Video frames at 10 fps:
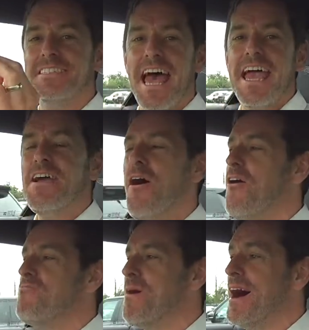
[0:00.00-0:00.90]
day
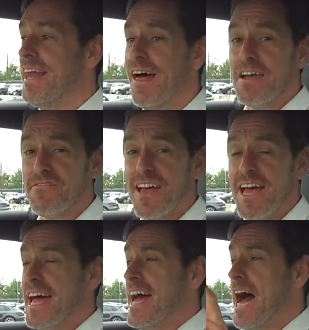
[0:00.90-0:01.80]
of my life.
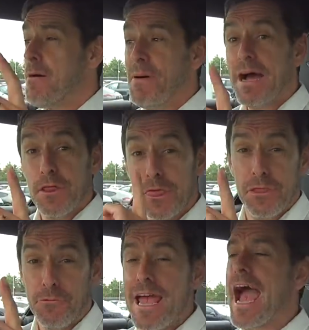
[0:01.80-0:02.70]
About
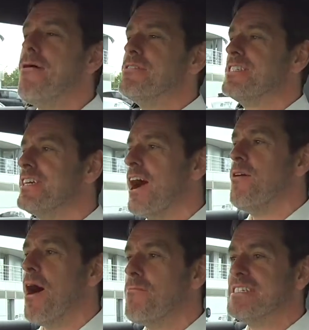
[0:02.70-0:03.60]
3 hours
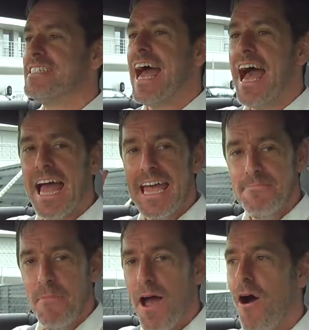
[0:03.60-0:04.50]
ago, I was sat
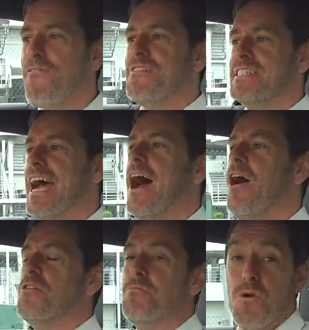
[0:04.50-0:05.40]
in my office at
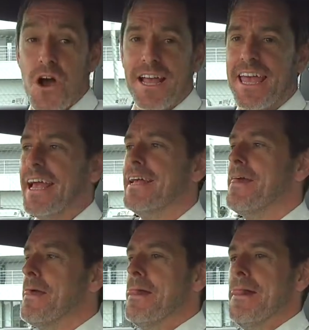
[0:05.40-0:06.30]
home working,
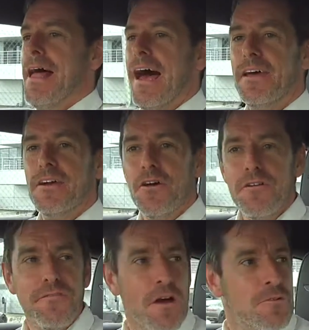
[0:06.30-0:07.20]
and I got a
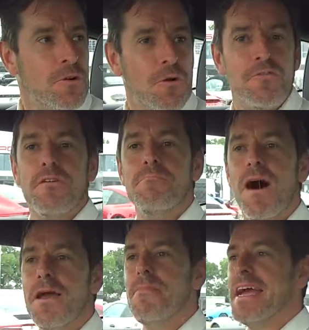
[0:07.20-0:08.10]
phone call from
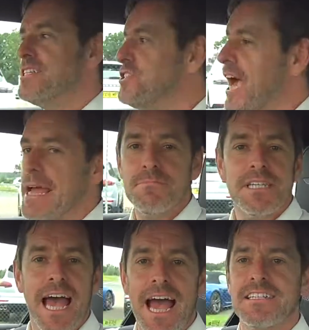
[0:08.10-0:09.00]
my mate James
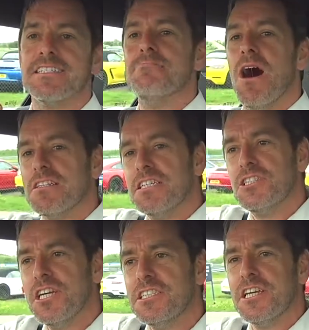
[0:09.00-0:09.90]
at Aston Martin
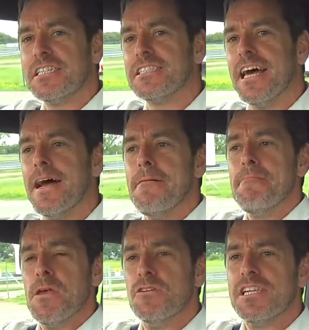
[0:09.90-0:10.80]
Chichester,
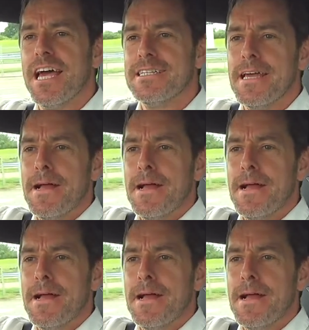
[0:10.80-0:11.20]
who said,